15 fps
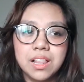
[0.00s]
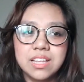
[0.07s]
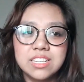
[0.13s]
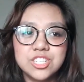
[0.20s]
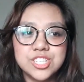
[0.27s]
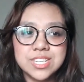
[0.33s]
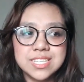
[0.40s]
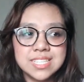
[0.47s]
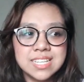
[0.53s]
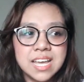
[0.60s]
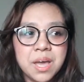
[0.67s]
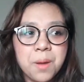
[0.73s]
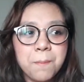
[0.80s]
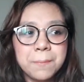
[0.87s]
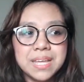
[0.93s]
It just
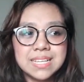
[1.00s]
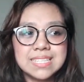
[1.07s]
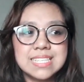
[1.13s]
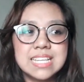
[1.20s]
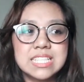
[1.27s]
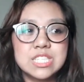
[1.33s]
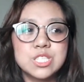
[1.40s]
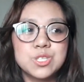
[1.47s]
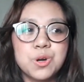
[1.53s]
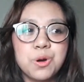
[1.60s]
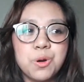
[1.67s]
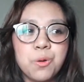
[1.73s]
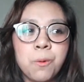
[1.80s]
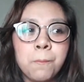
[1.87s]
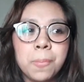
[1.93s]
makes it
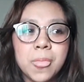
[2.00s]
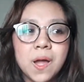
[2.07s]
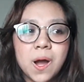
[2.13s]
so